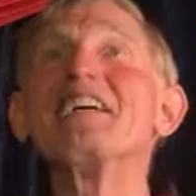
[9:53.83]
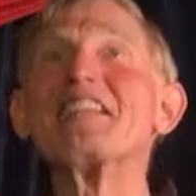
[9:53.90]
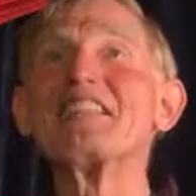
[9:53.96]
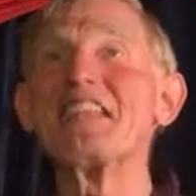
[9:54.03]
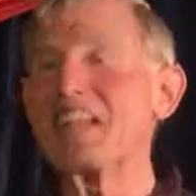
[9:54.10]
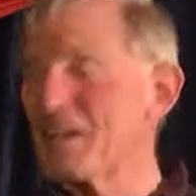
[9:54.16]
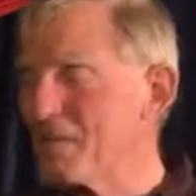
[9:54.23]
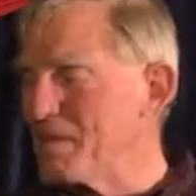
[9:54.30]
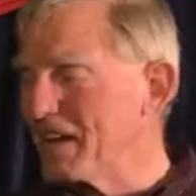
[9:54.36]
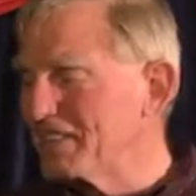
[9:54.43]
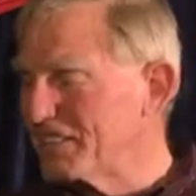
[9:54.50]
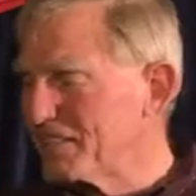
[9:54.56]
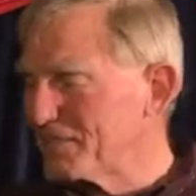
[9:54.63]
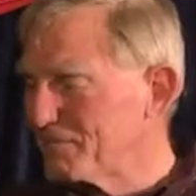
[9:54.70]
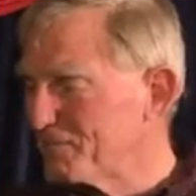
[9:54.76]
Thank you
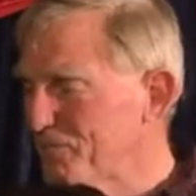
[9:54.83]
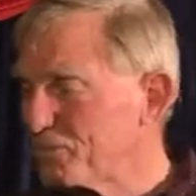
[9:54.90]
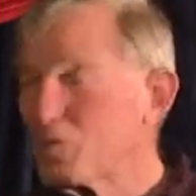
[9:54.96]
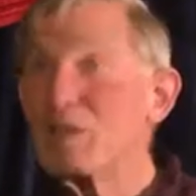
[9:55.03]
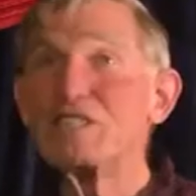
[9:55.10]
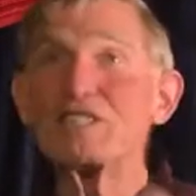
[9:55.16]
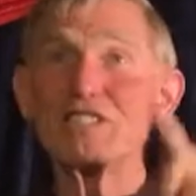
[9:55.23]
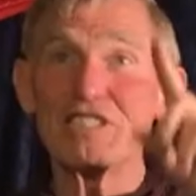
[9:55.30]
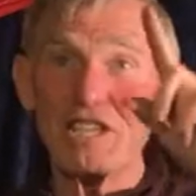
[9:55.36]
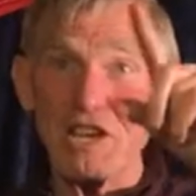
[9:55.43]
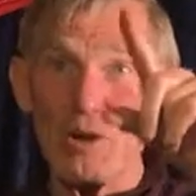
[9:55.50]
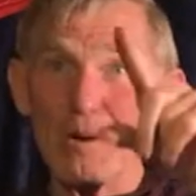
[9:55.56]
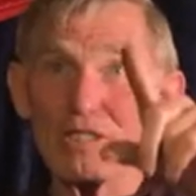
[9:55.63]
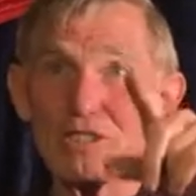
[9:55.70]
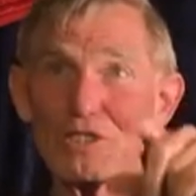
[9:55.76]
much. See
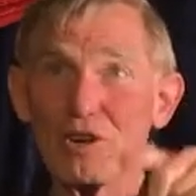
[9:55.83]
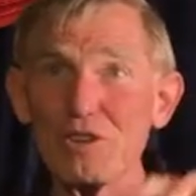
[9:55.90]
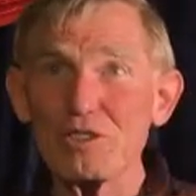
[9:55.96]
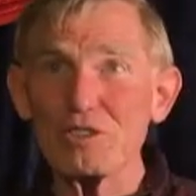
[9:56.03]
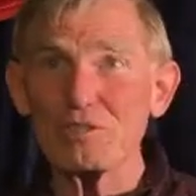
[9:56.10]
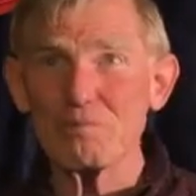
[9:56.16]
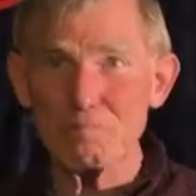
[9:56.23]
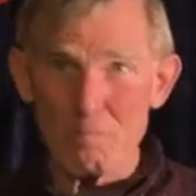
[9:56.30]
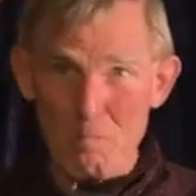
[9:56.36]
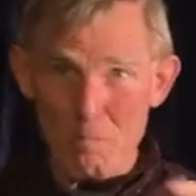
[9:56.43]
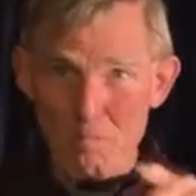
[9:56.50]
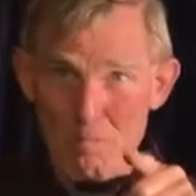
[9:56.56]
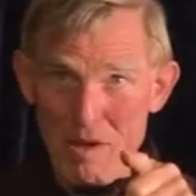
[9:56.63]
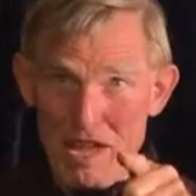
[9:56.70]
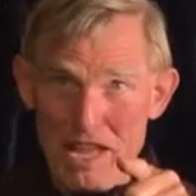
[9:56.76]
you at church.
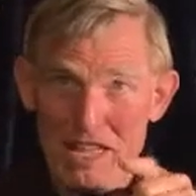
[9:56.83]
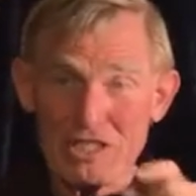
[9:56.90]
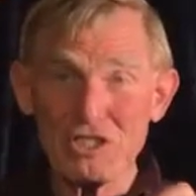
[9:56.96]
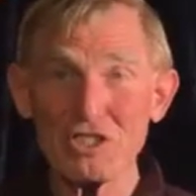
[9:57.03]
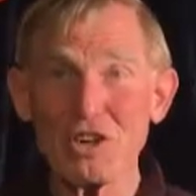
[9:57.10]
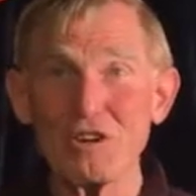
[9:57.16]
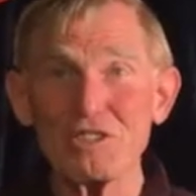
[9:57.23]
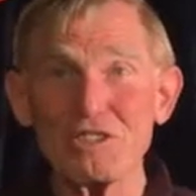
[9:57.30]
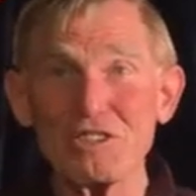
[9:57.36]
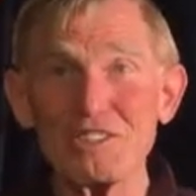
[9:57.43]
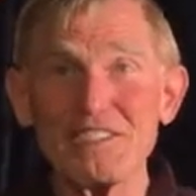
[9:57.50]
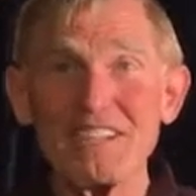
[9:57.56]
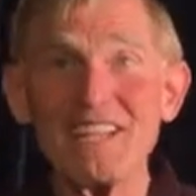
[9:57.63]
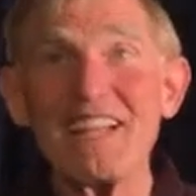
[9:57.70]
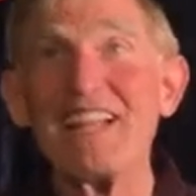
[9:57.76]
Be at church.
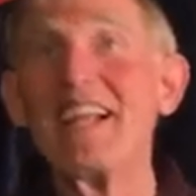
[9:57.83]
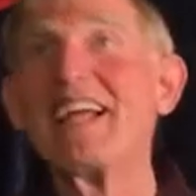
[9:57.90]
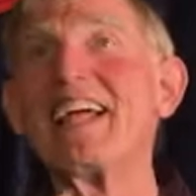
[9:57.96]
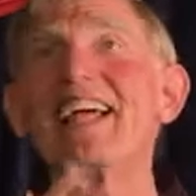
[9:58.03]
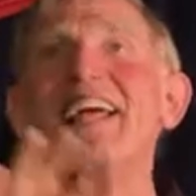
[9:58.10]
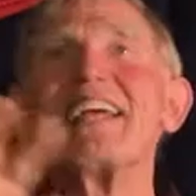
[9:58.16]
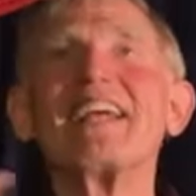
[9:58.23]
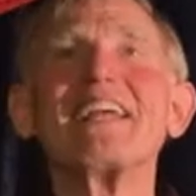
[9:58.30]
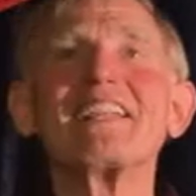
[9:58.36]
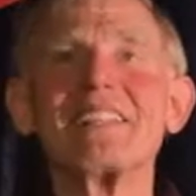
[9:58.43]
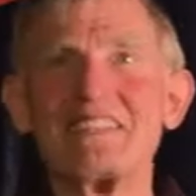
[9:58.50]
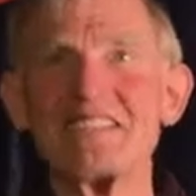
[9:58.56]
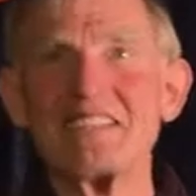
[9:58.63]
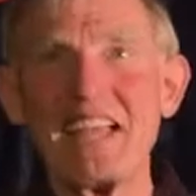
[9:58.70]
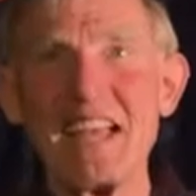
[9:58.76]

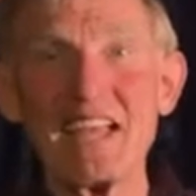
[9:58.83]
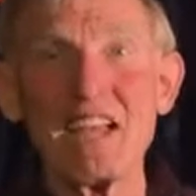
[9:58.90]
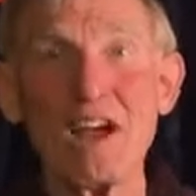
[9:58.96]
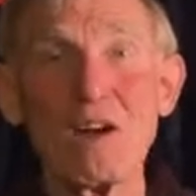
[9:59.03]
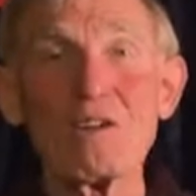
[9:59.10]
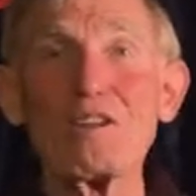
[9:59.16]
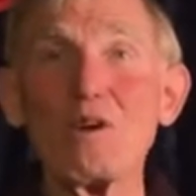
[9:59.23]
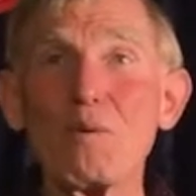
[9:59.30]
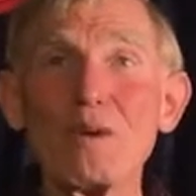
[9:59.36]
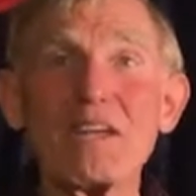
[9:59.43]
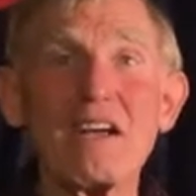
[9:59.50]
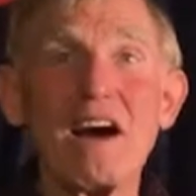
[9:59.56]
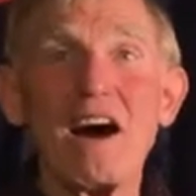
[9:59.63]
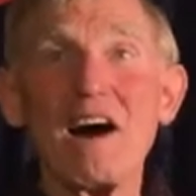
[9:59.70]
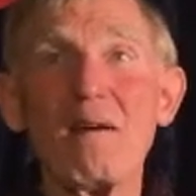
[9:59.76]
Take care until
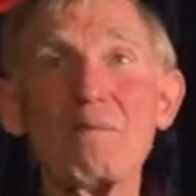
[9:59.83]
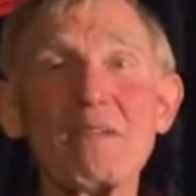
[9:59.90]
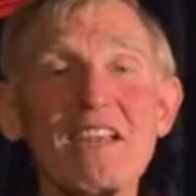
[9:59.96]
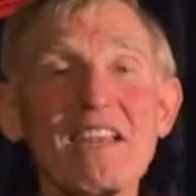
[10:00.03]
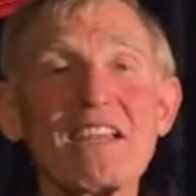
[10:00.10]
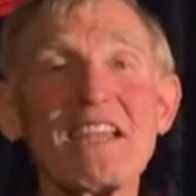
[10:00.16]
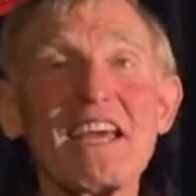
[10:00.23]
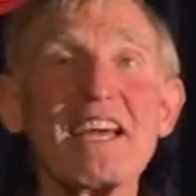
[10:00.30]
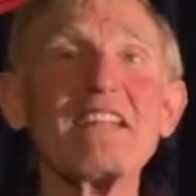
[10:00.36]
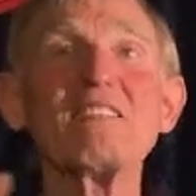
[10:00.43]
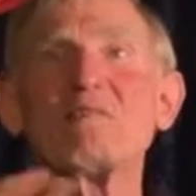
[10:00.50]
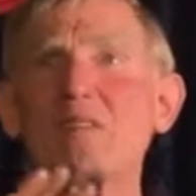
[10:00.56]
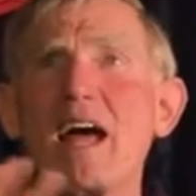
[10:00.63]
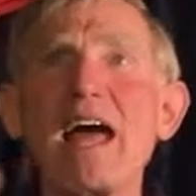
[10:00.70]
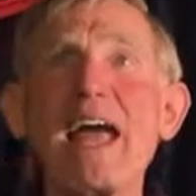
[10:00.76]
we meet
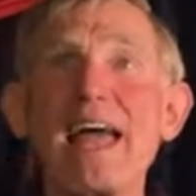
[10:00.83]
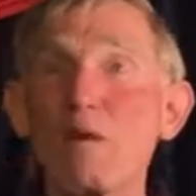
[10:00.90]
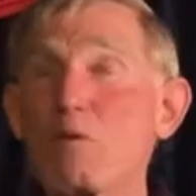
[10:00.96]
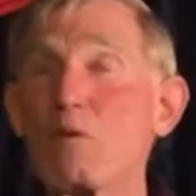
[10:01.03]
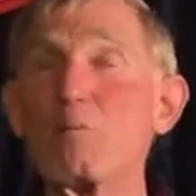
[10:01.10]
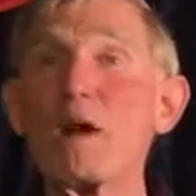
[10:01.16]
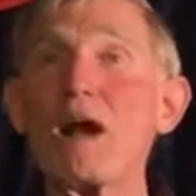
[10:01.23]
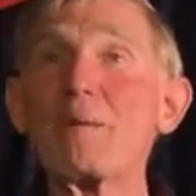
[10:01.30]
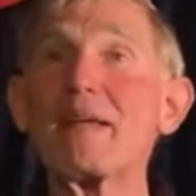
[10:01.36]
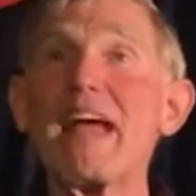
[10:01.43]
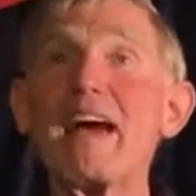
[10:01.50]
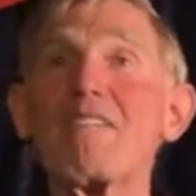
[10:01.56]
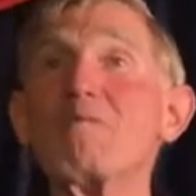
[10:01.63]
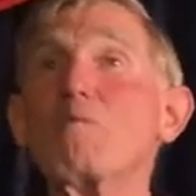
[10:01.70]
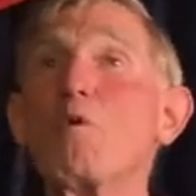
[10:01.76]
again, and we'll probably
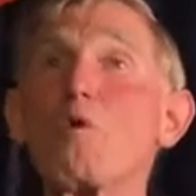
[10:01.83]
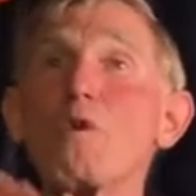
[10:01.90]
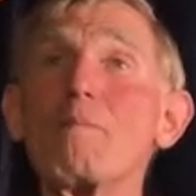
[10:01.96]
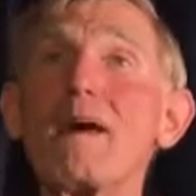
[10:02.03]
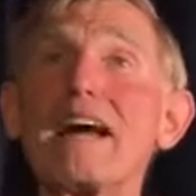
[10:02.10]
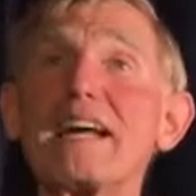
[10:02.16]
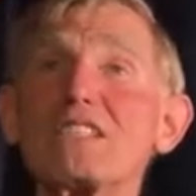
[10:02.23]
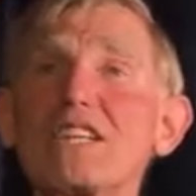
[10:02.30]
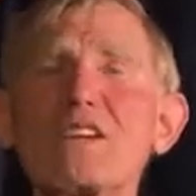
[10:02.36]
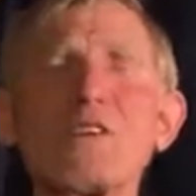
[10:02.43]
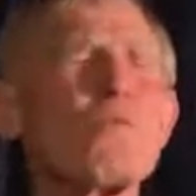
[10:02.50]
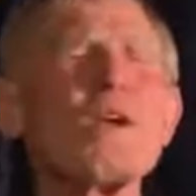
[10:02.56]
have more magic.